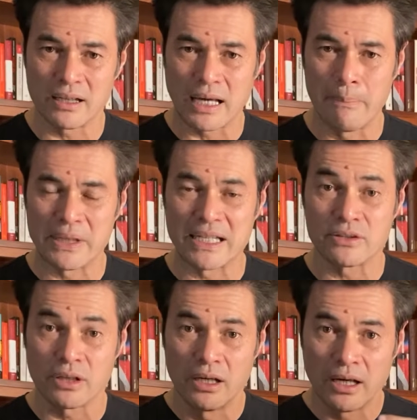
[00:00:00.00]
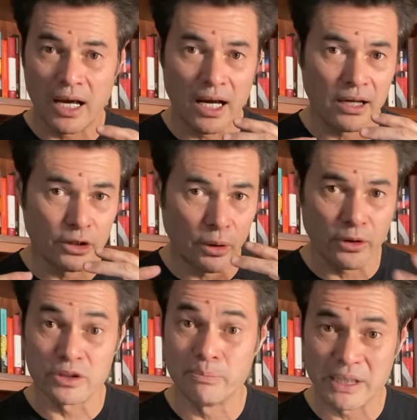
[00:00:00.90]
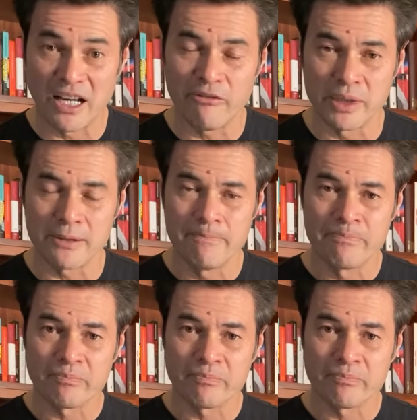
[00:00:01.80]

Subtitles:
companies going on to big government,